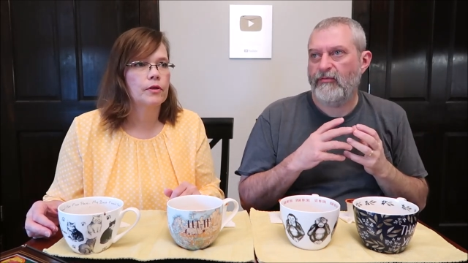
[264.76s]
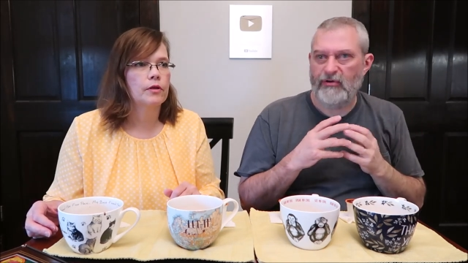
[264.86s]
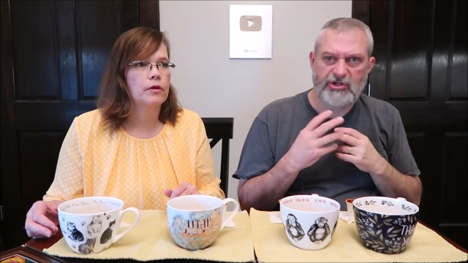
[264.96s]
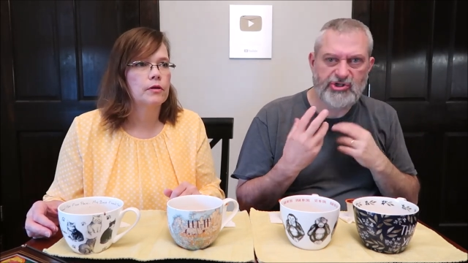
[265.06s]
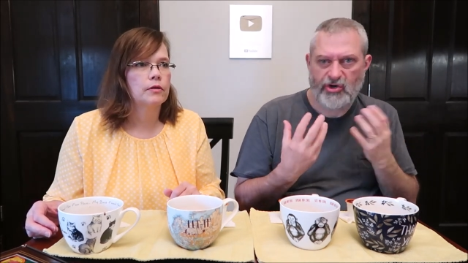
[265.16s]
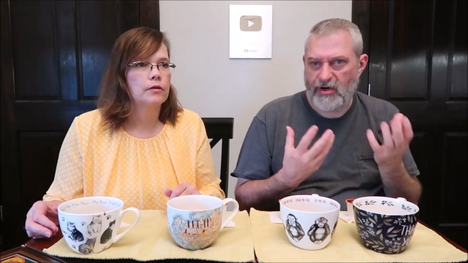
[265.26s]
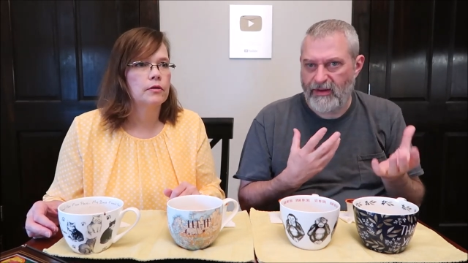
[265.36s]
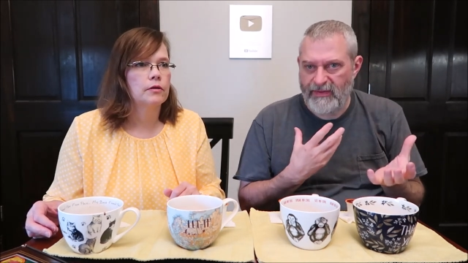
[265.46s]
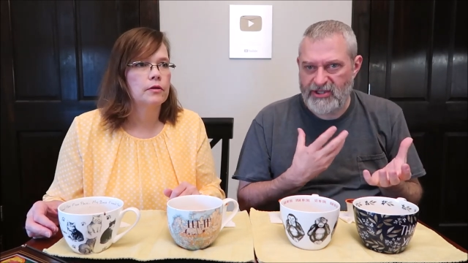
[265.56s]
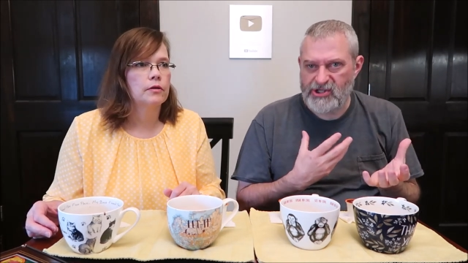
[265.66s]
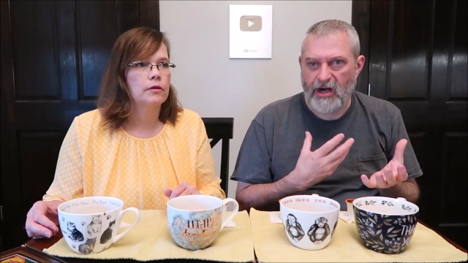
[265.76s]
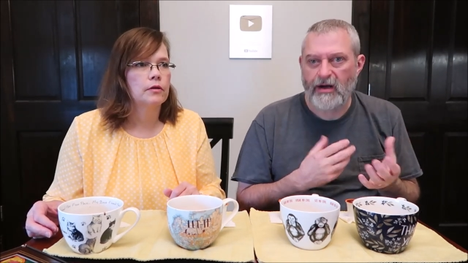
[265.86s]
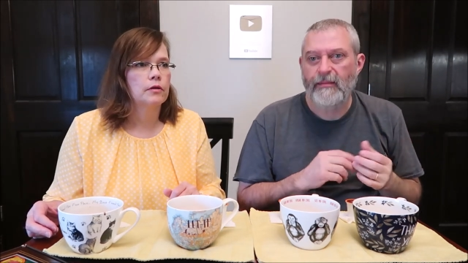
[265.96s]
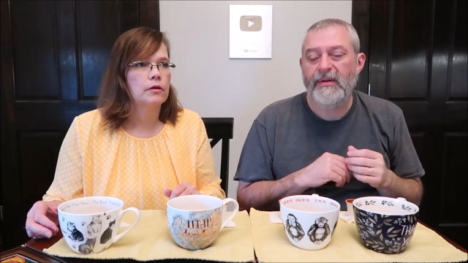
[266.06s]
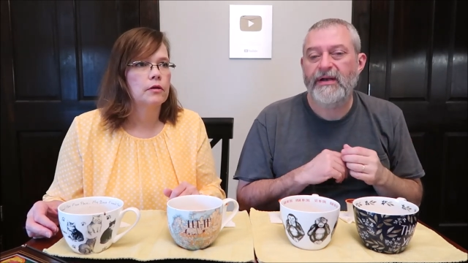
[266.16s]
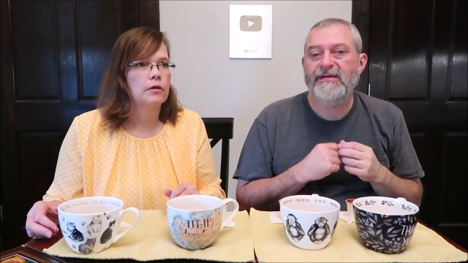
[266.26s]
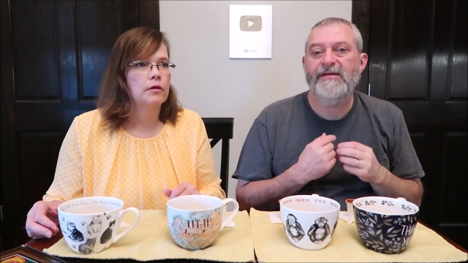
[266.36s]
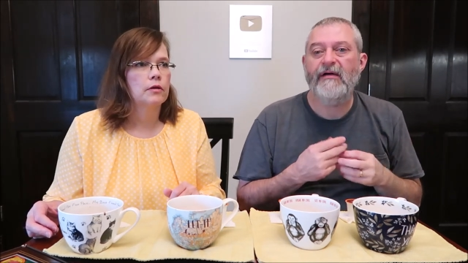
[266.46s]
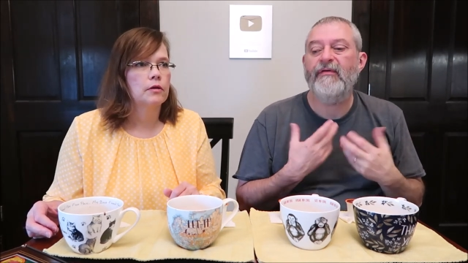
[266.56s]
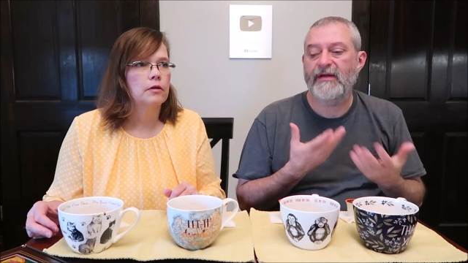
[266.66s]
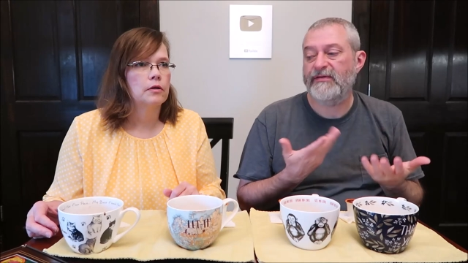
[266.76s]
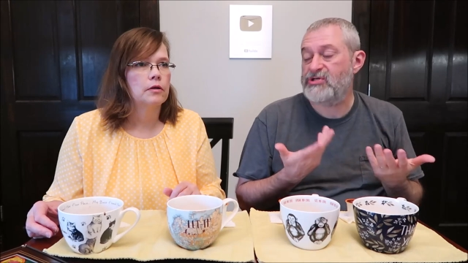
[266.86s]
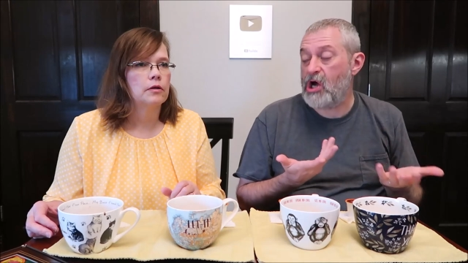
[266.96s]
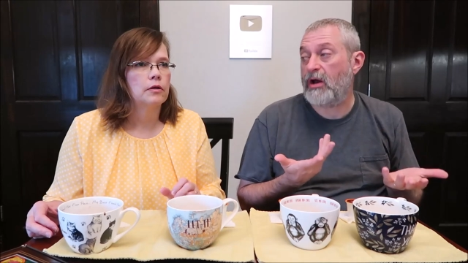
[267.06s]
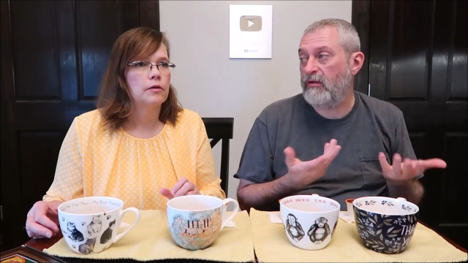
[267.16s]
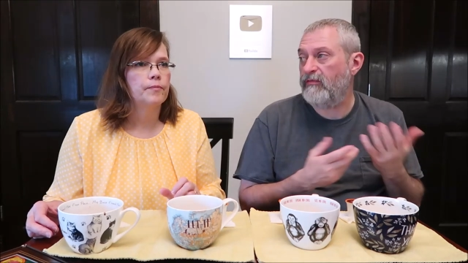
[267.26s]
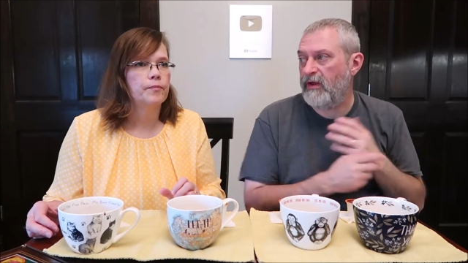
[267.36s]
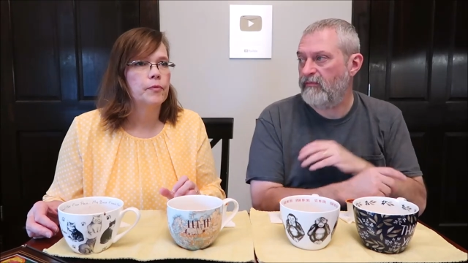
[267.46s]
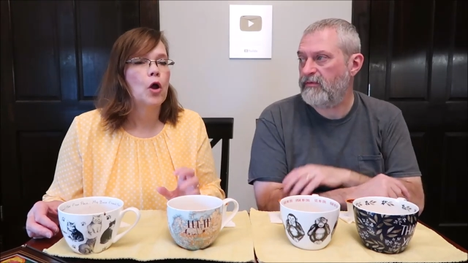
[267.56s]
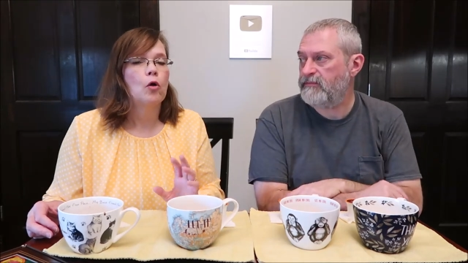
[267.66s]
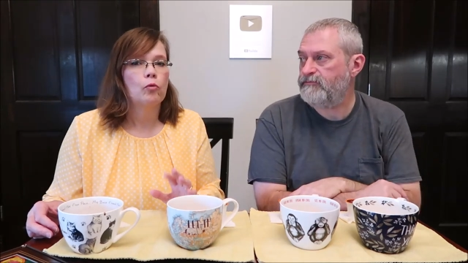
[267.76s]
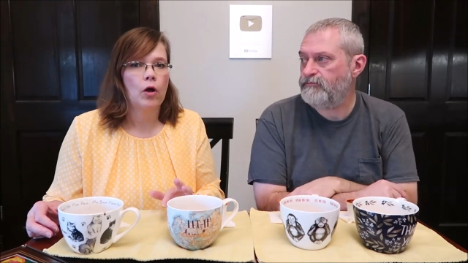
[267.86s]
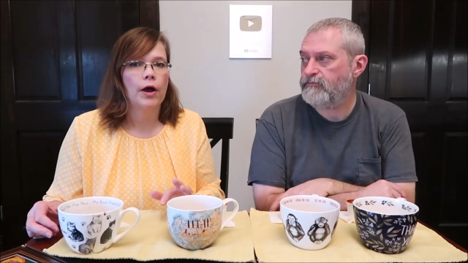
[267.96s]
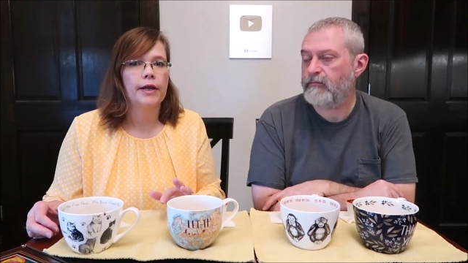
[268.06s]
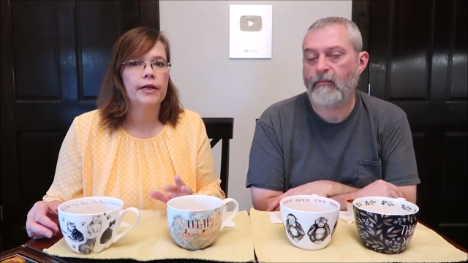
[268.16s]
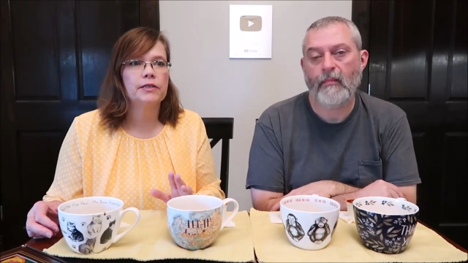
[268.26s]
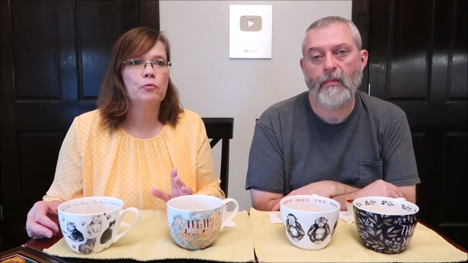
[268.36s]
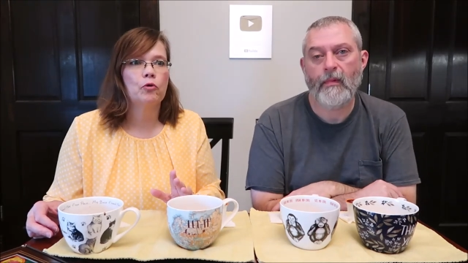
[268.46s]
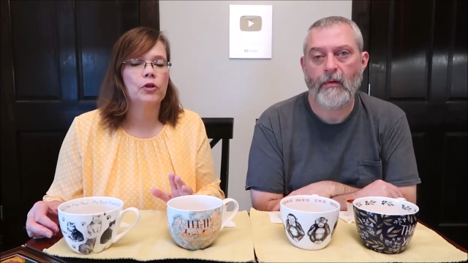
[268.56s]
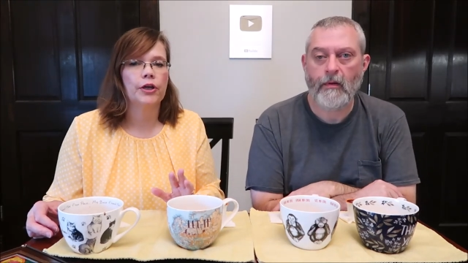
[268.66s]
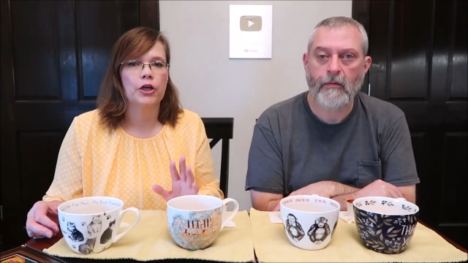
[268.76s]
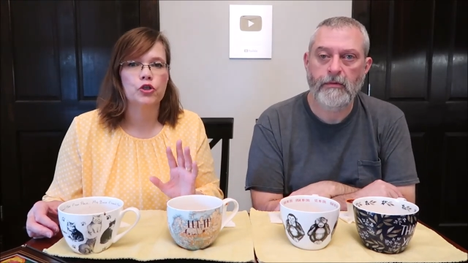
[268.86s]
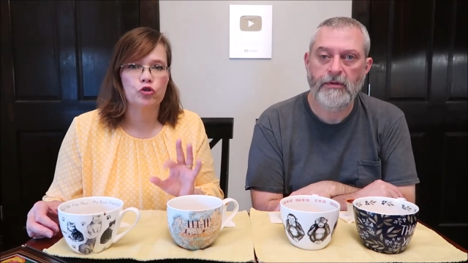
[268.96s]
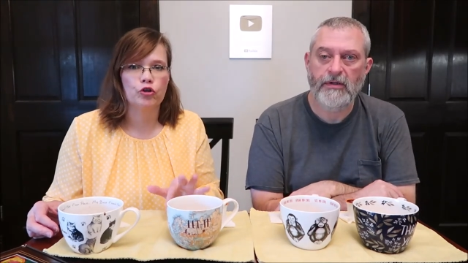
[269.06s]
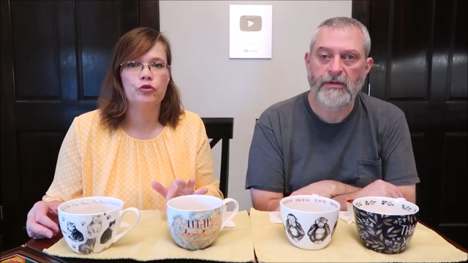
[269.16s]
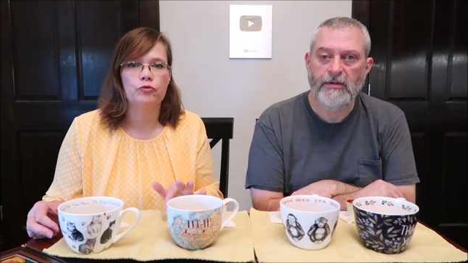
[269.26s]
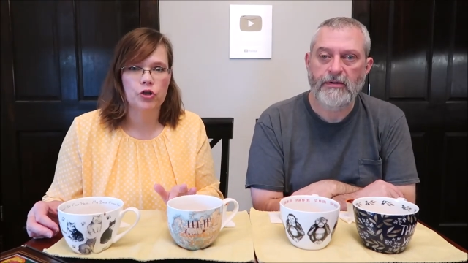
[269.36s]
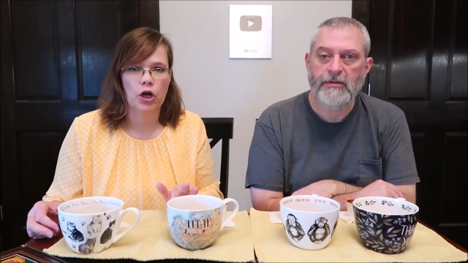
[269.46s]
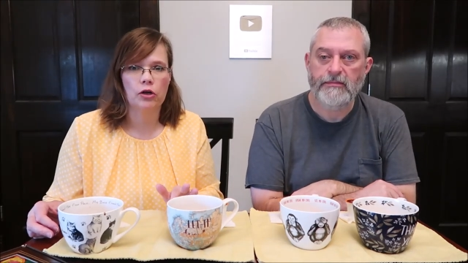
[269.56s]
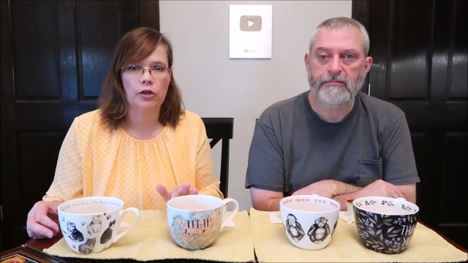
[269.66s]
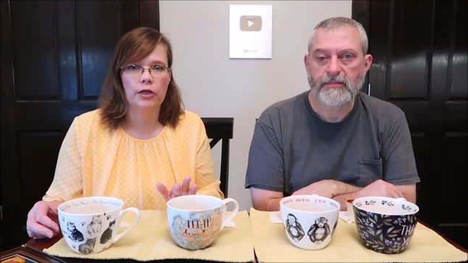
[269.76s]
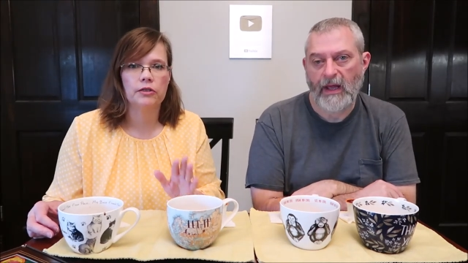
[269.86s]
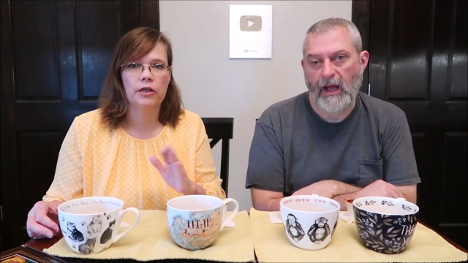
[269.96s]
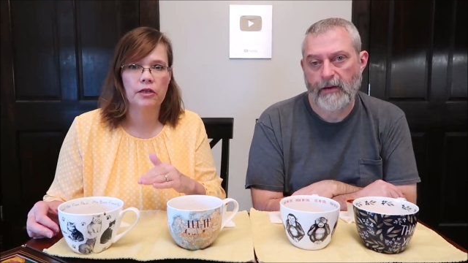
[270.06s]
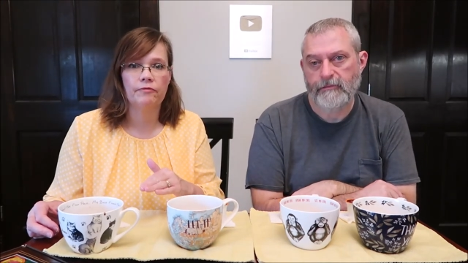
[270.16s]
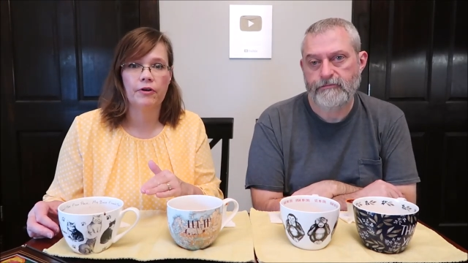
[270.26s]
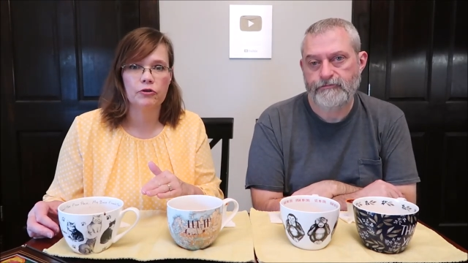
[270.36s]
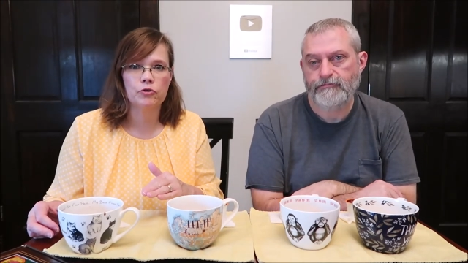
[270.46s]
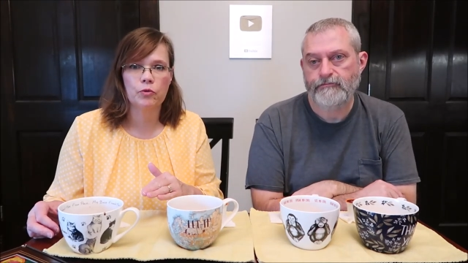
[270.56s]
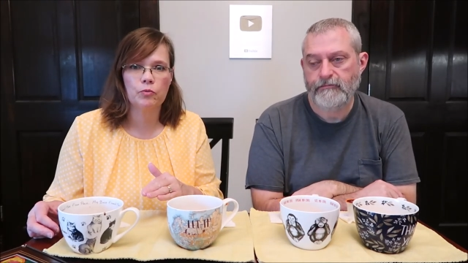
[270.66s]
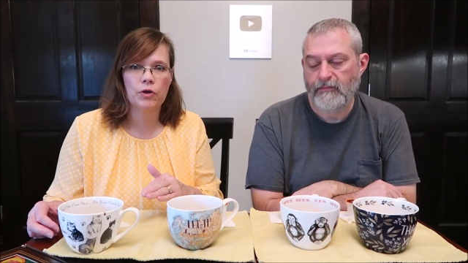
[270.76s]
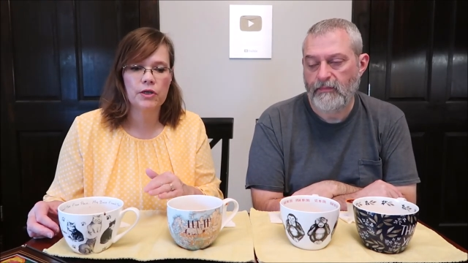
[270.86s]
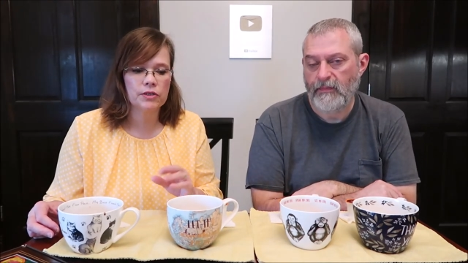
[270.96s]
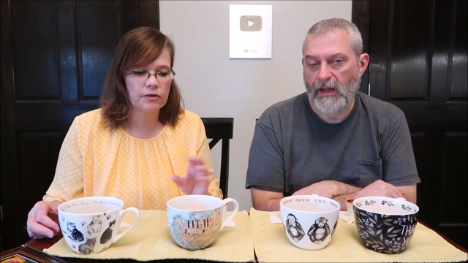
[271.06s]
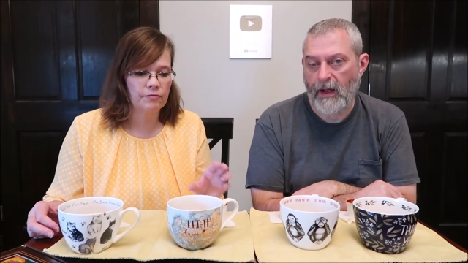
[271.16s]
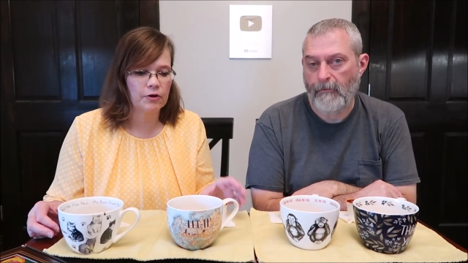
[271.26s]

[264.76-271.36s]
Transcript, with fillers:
Speaker 1: rich, creamy chocolate, but it definitely has a chocolate flavor.
Speaker 2: Right, it's more like a true chocolate yeah. than the first one was. The